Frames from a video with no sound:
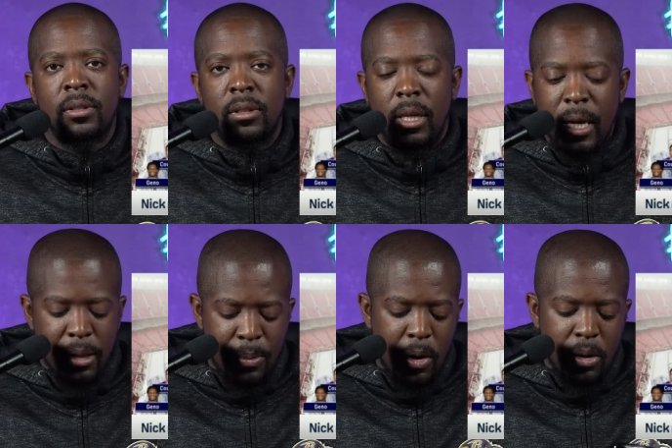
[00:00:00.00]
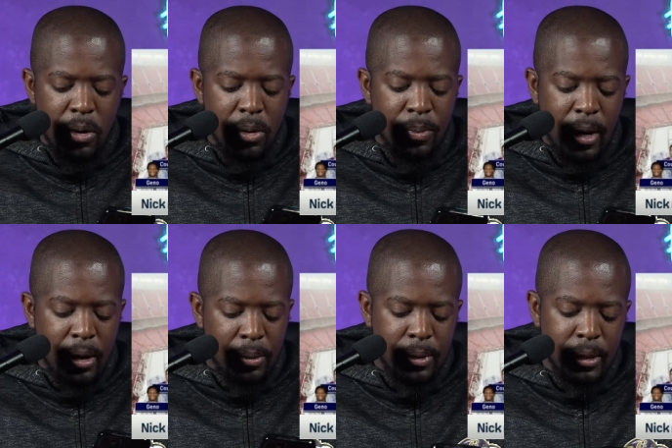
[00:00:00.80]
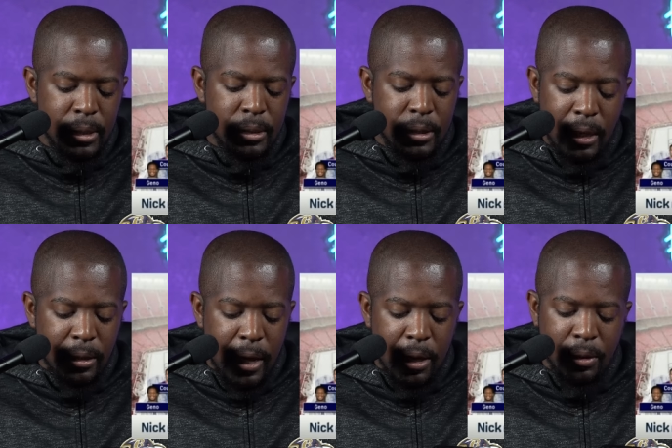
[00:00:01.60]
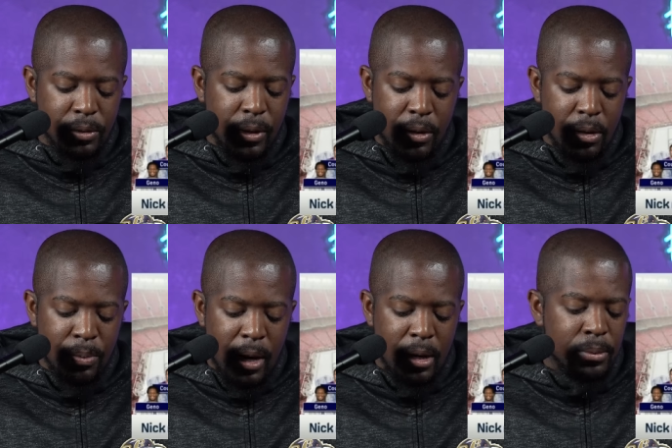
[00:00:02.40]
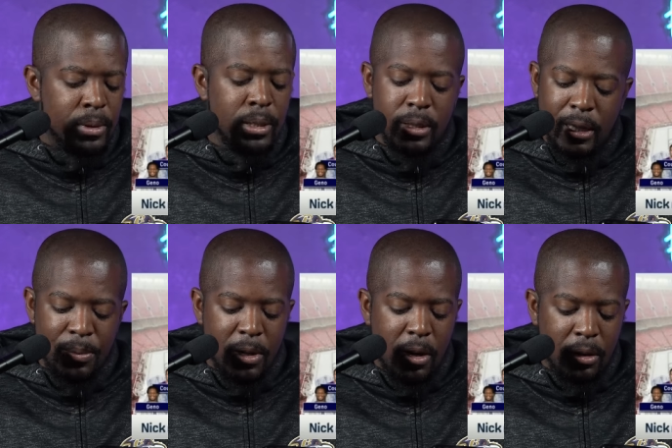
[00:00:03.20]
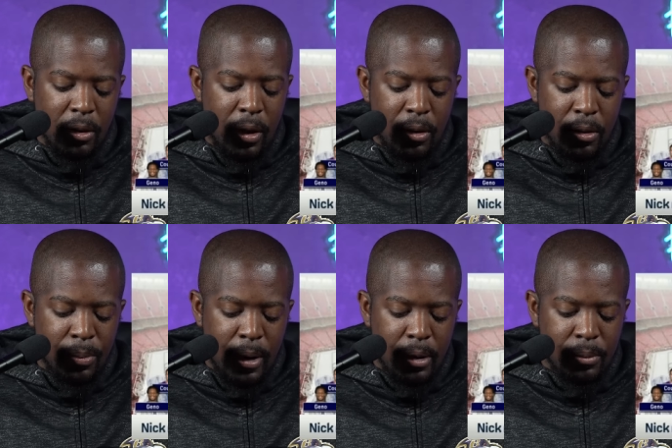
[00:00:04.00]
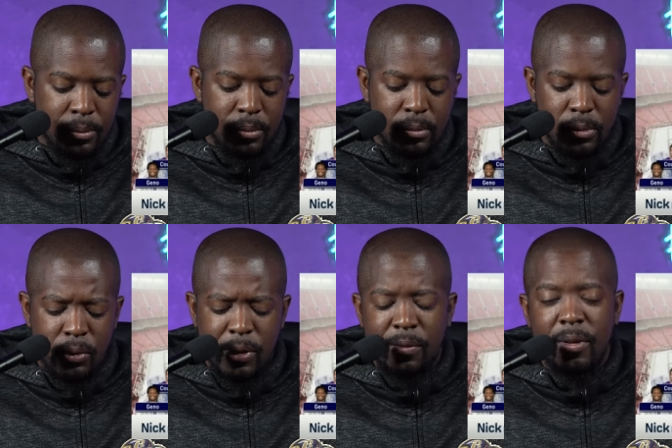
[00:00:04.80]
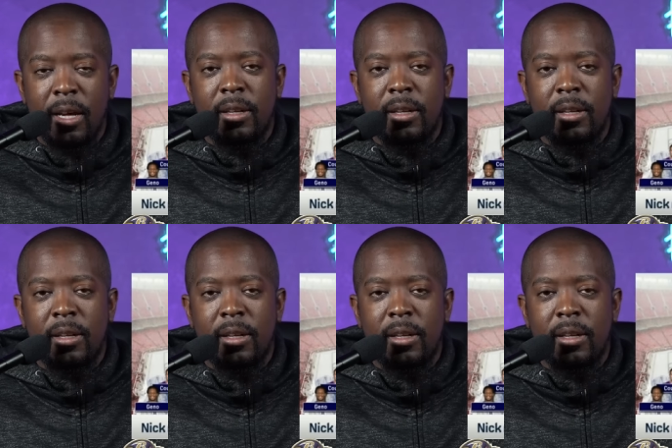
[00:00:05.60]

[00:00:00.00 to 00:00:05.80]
He got them all on the bottom. Jayden Daniels right on the bottom. J.J. McCarthy right on the bottom. Oh, he even got